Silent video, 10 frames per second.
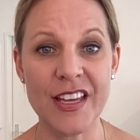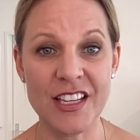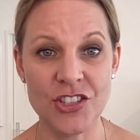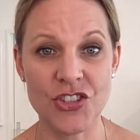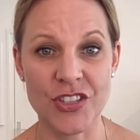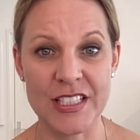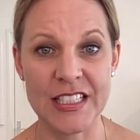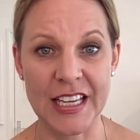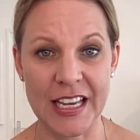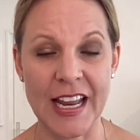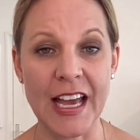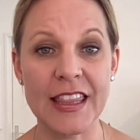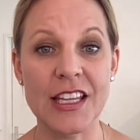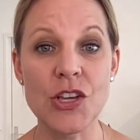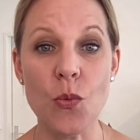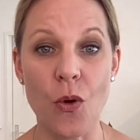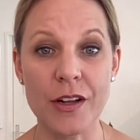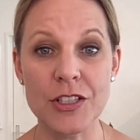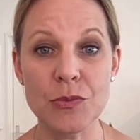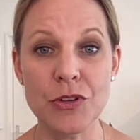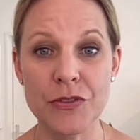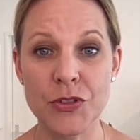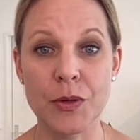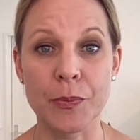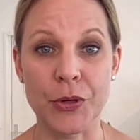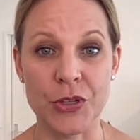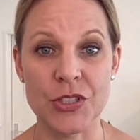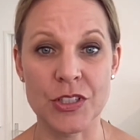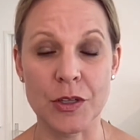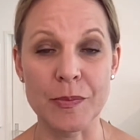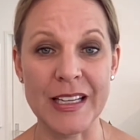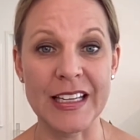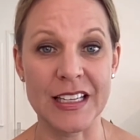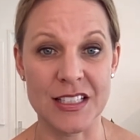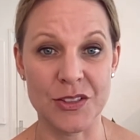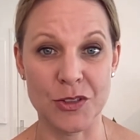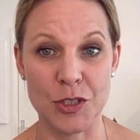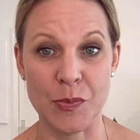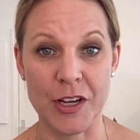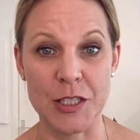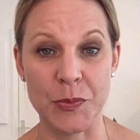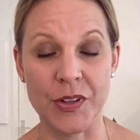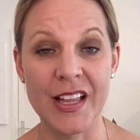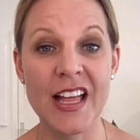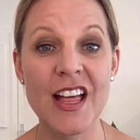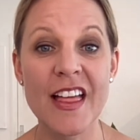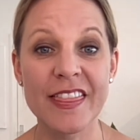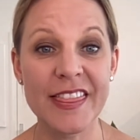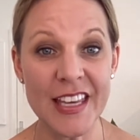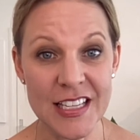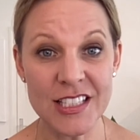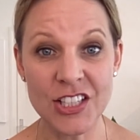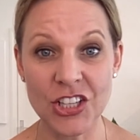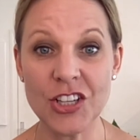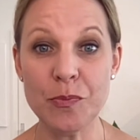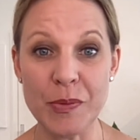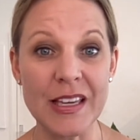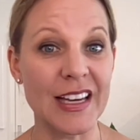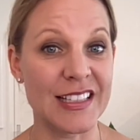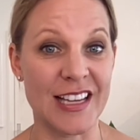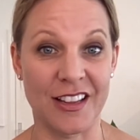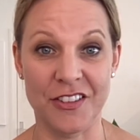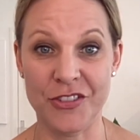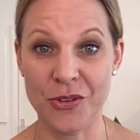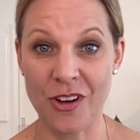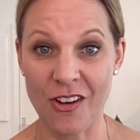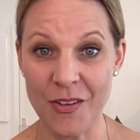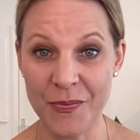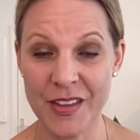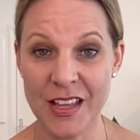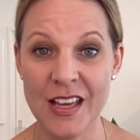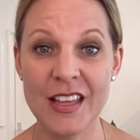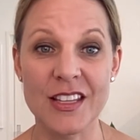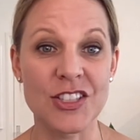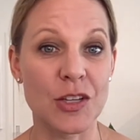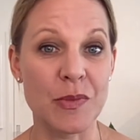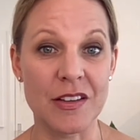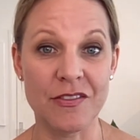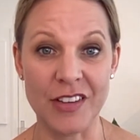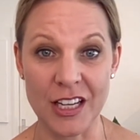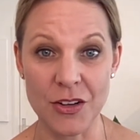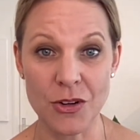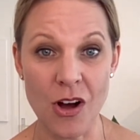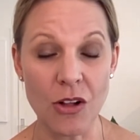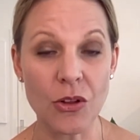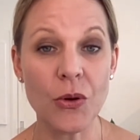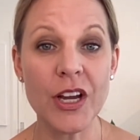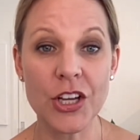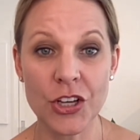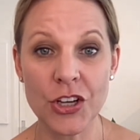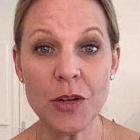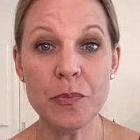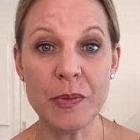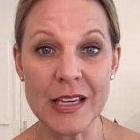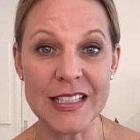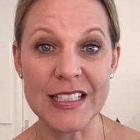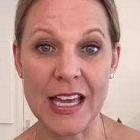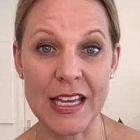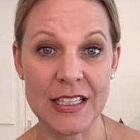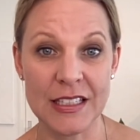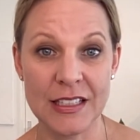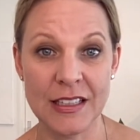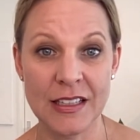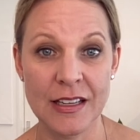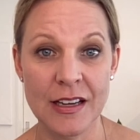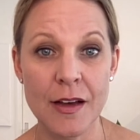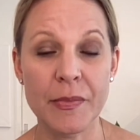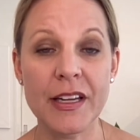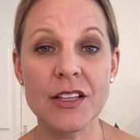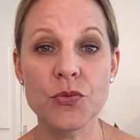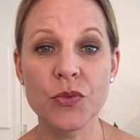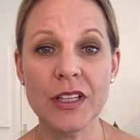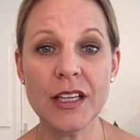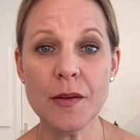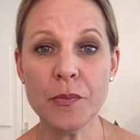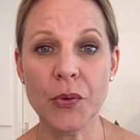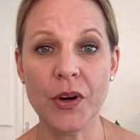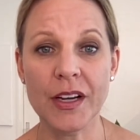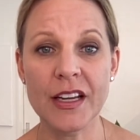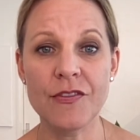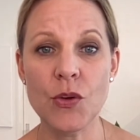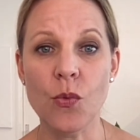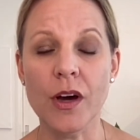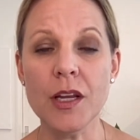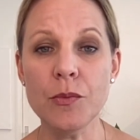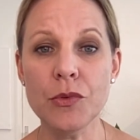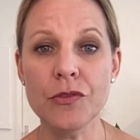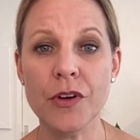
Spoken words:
interest to connect, then you want to move to a personal meeting as soon as possible. This could be a telephone call. This could be a video call, or it could be a date. But it's really important, if you want to move